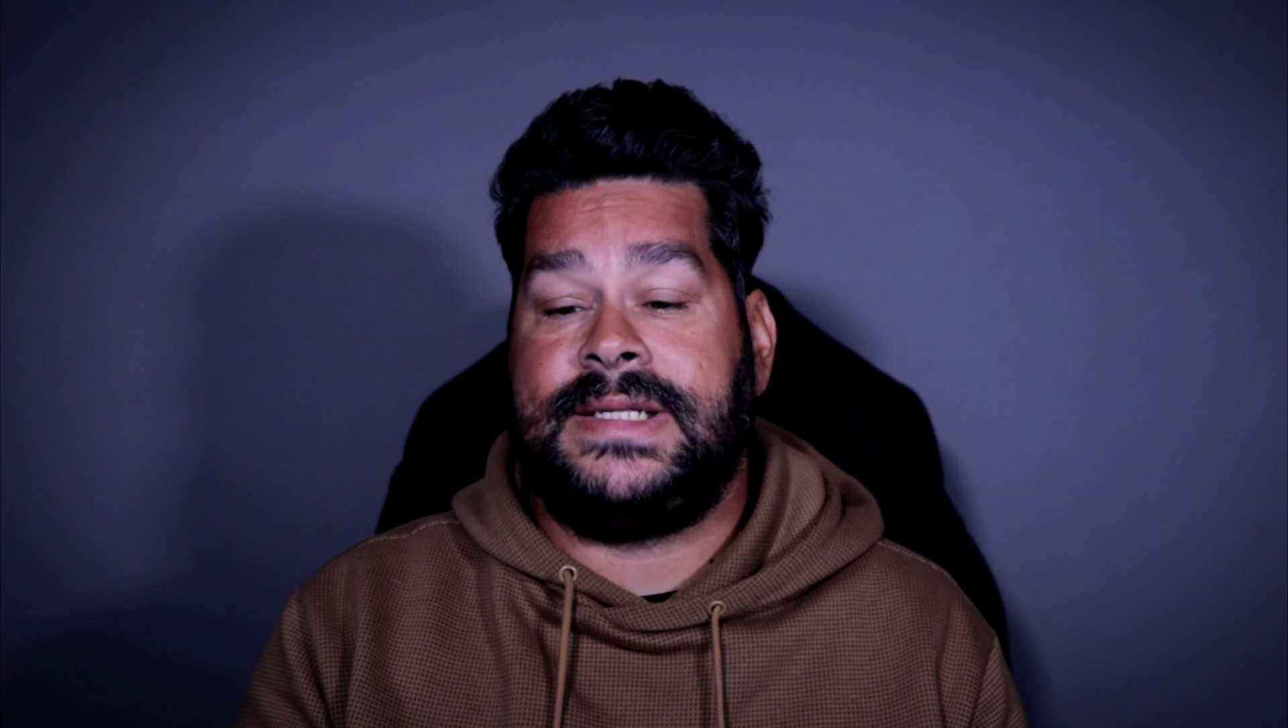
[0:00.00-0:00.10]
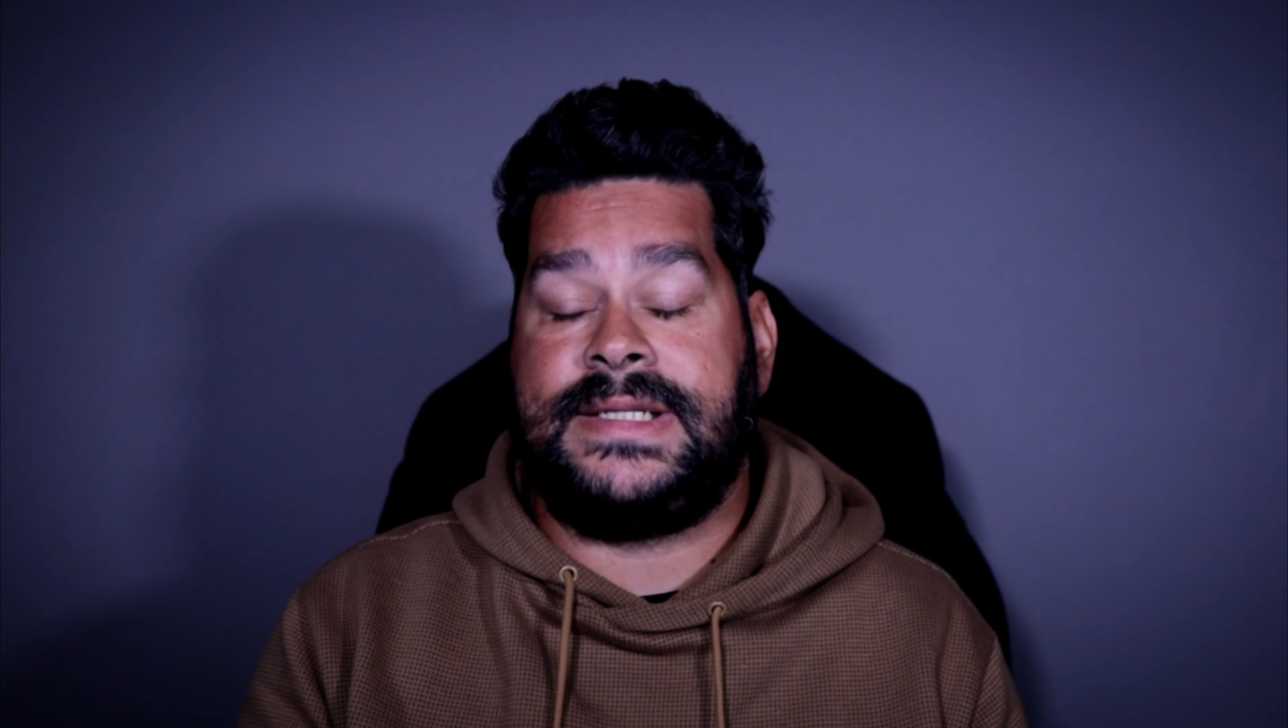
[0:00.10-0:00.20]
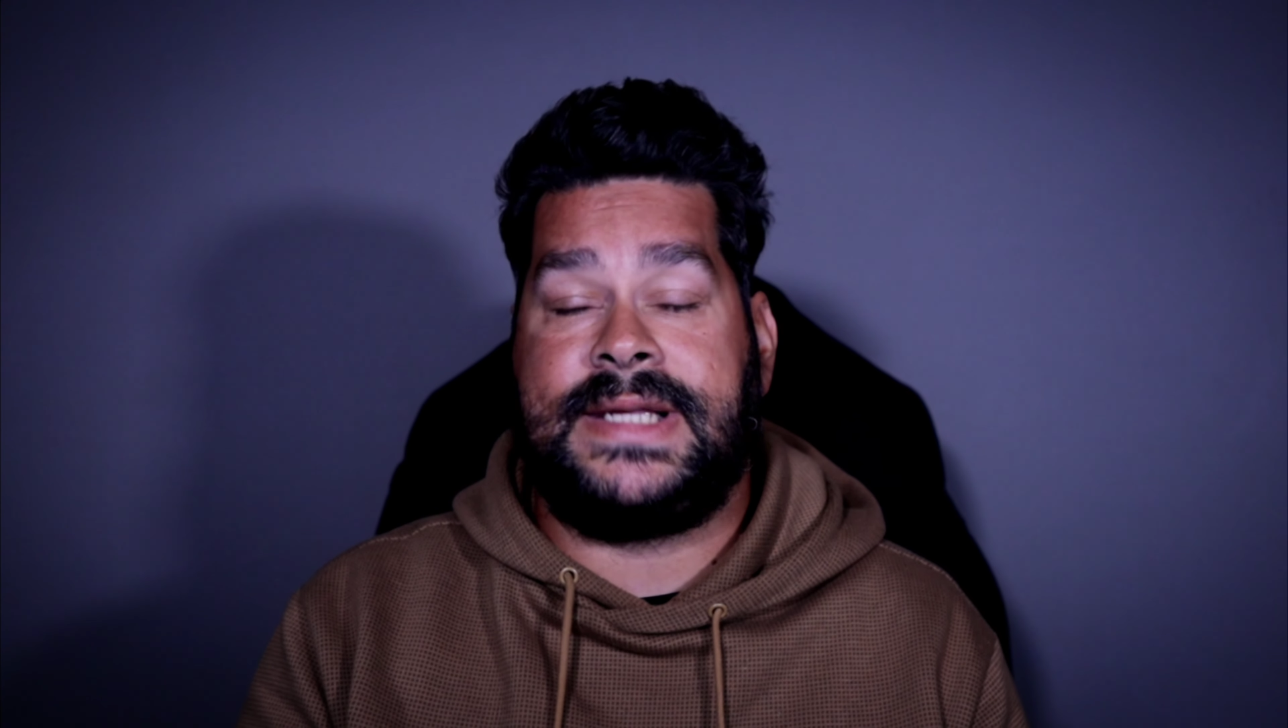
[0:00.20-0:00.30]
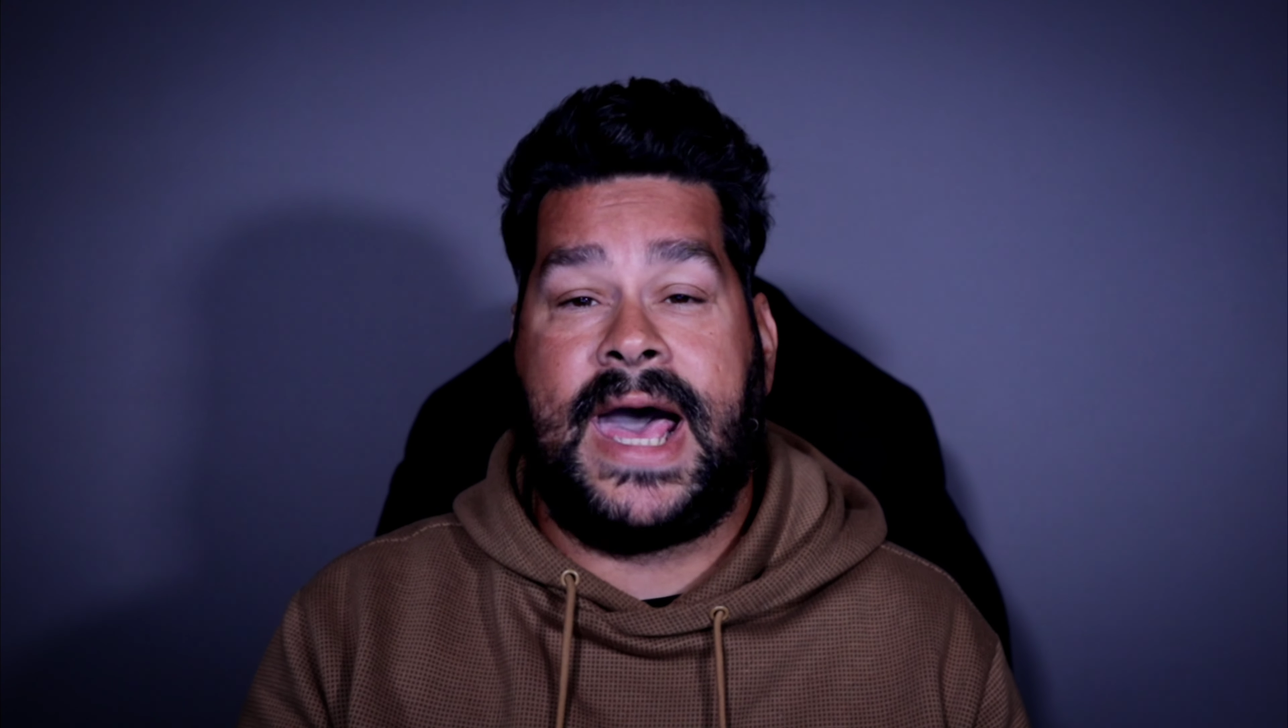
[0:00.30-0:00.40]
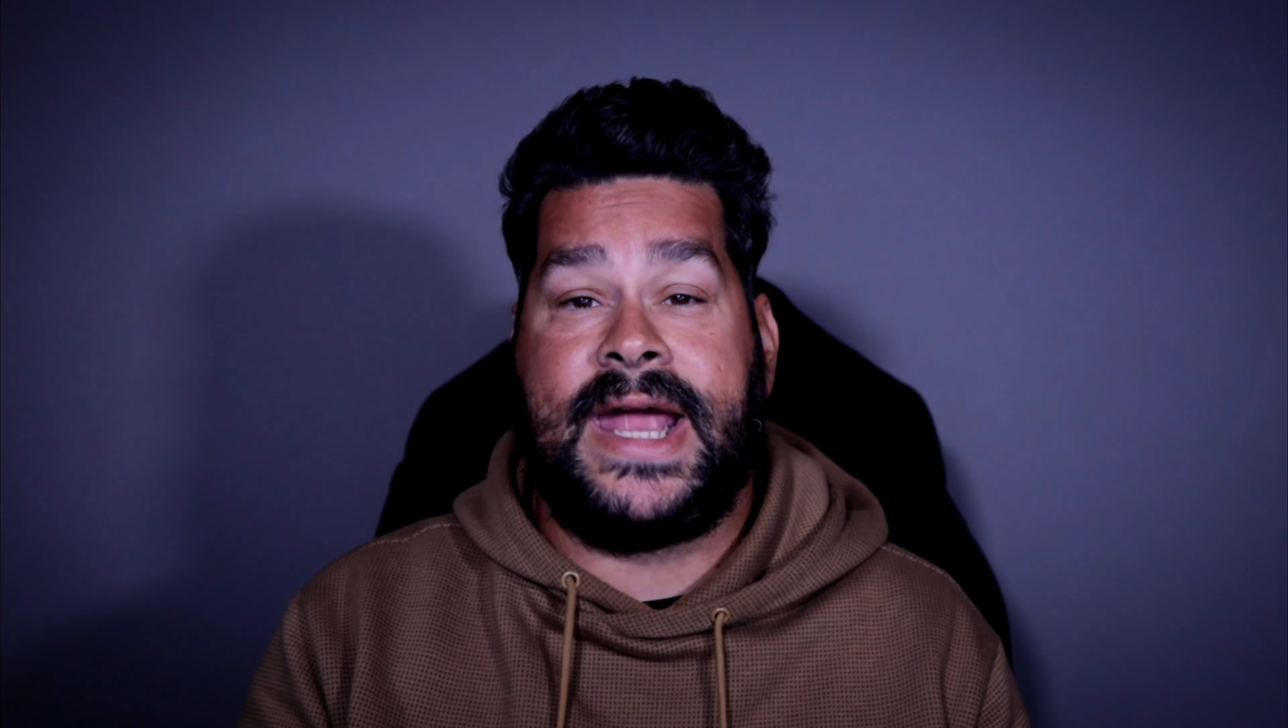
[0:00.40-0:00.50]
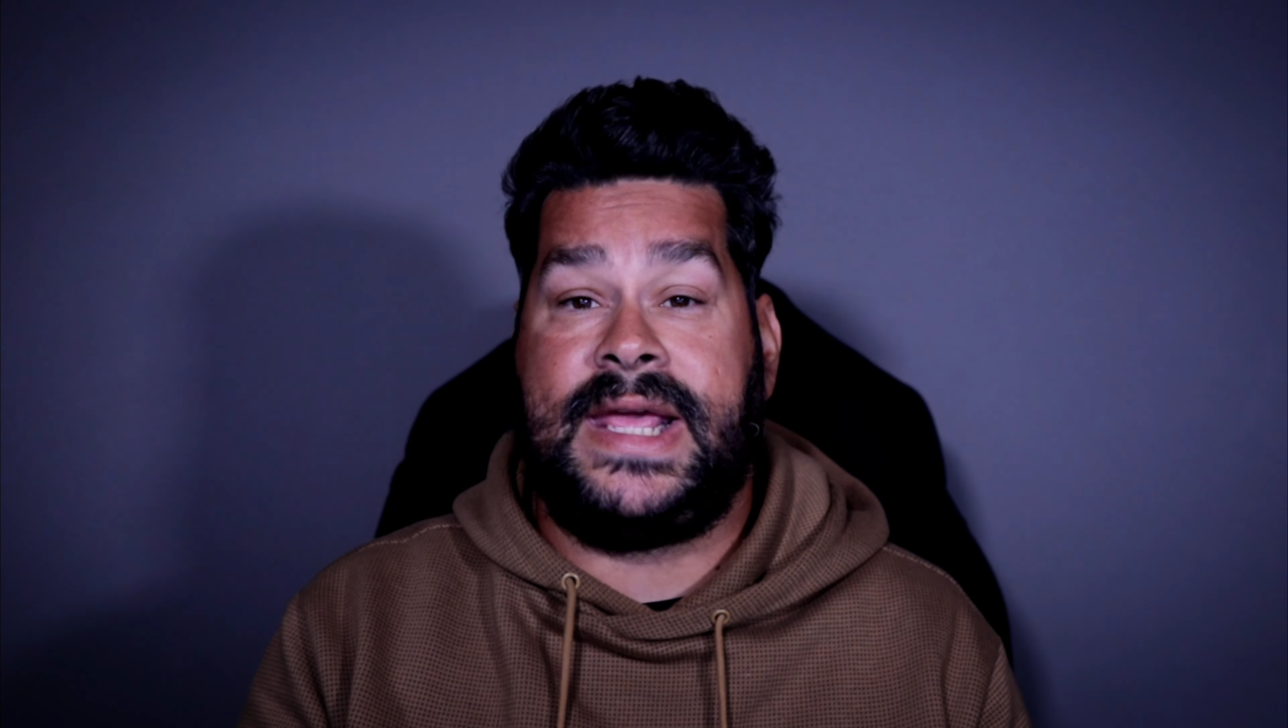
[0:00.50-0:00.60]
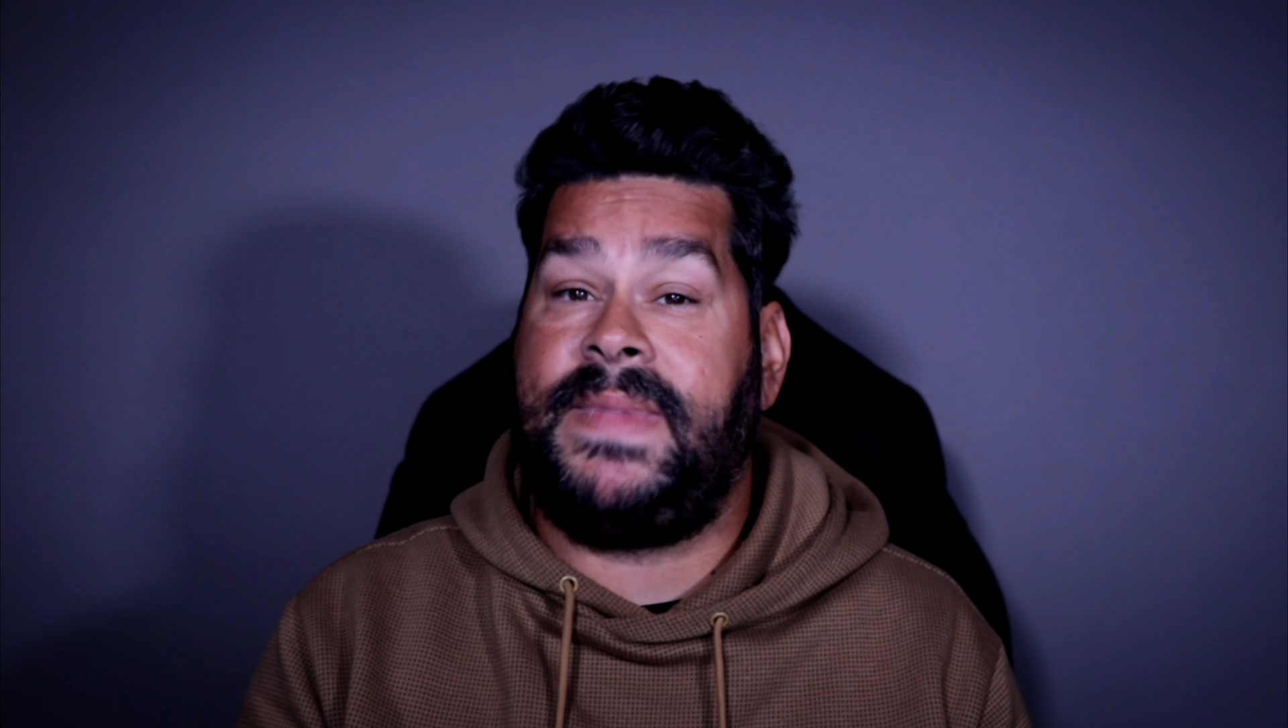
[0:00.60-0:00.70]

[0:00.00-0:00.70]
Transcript: society.